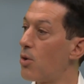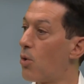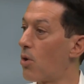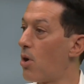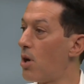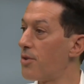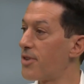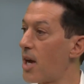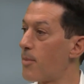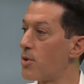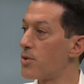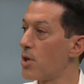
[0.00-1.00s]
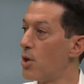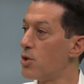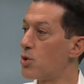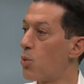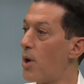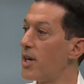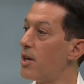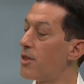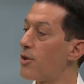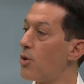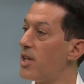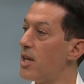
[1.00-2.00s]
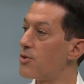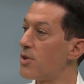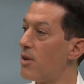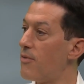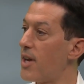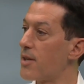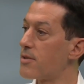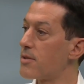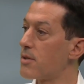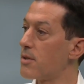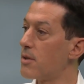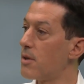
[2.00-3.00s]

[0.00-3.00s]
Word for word: or Alzheimer's 20 to 30 years in advance.